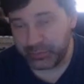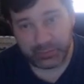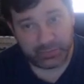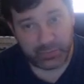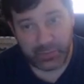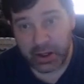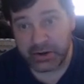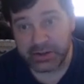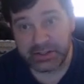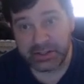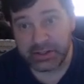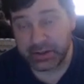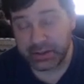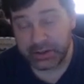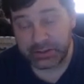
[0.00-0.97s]
Honestly,
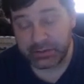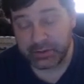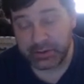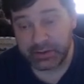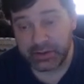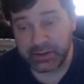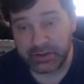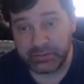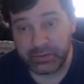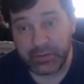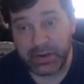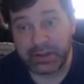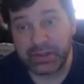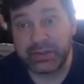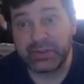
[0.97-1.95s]
like the
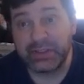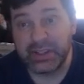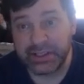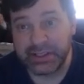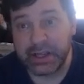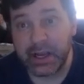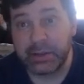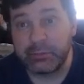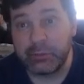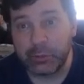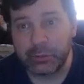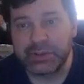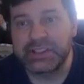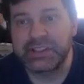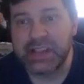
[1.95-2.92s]
fact that this guy broke
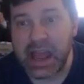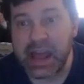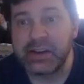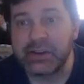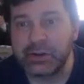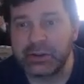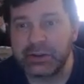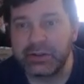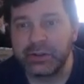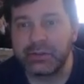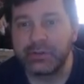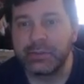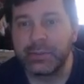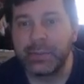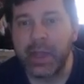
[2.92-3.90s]
standard
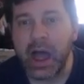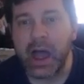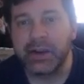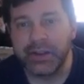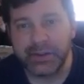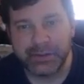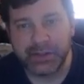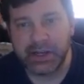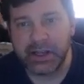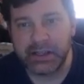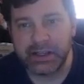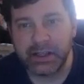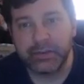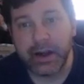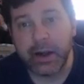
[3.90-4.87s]
gives you an idea
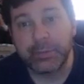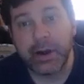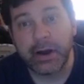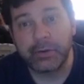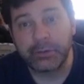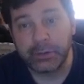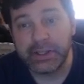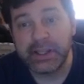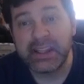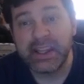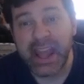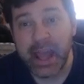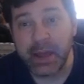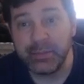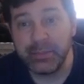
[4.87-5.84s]
of how powerful he
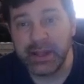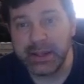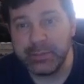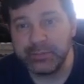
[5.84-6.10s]
can be.